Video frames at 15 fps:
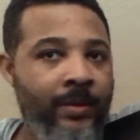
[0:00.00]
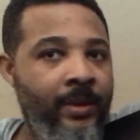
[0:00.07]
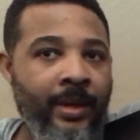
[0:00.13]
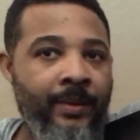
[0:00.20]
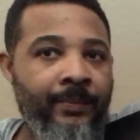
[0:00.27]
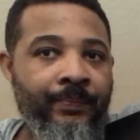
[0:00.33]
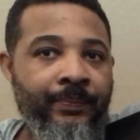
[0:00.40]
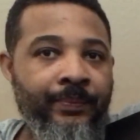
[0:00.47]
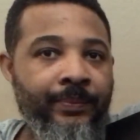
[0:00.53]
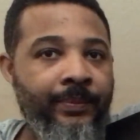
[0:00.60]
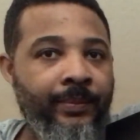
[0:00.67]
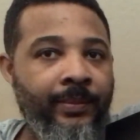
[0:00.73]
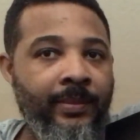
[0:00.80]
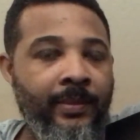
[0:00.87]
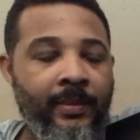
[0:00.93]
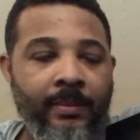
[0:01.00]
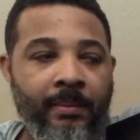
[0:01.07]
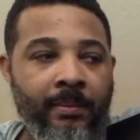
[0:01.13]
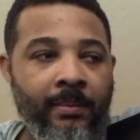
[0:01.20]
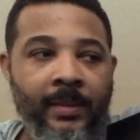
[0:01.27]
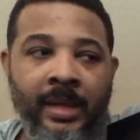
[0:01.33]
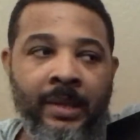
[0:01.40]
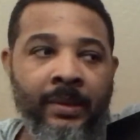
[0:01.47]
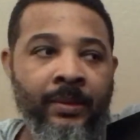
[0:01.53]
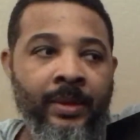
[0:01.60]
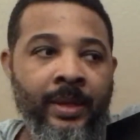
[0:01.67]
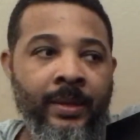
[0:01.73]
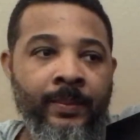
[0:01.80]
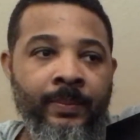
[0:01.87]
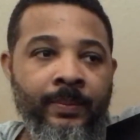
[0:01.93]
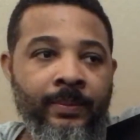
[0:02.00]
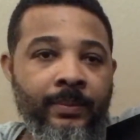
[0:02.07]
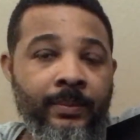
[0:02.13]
don't know. I don't know.